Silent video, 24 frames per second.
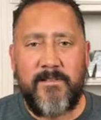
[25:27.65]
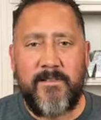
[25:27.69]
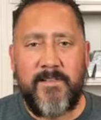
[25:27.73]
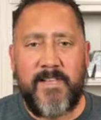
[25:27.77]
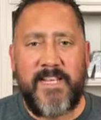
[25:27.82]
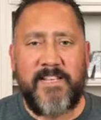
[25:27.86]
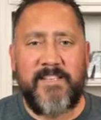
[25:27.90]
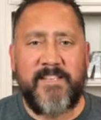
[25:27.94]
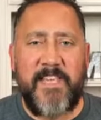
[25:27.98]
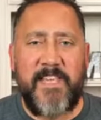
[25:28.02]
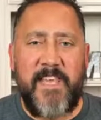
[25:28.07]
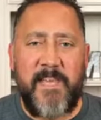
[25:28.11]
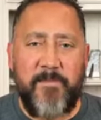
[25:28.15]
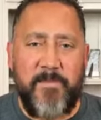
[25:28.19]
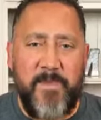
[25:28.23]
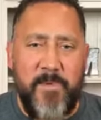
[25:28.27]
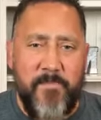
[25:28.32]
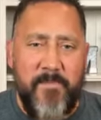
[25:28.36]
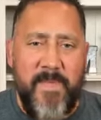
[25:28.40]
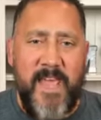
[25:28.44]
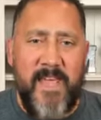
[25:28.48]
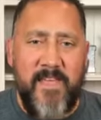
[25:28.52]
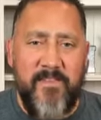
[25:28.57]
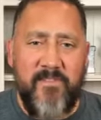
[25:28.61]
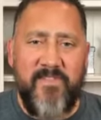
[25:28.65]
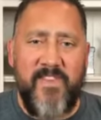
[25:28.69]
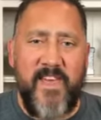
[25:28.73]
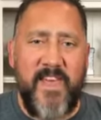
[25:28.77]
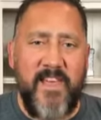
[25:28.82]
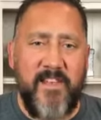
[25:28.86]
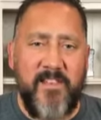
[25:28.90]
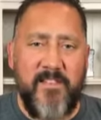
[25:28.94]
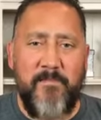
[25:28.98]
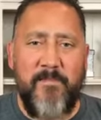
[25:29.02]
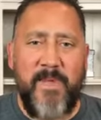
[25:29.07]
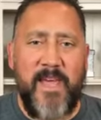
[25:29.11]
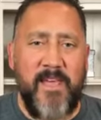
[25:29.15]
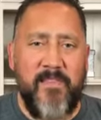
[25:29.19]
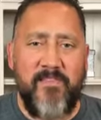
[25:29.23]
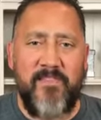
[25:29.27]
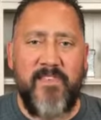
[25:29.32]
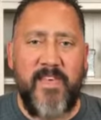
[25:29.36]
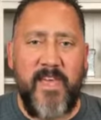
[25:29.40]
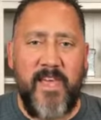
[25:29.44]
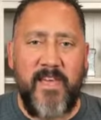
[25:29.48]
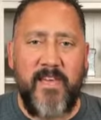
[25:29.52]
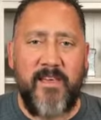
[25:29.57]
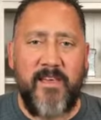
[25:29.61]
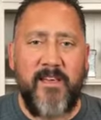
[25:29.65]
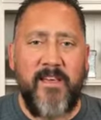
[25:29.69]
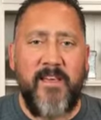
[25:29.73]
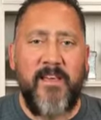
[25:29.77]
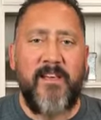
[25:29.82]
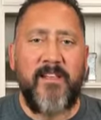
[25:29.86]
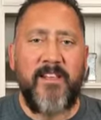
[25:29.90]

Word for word: Let's keep the main thing the main thing.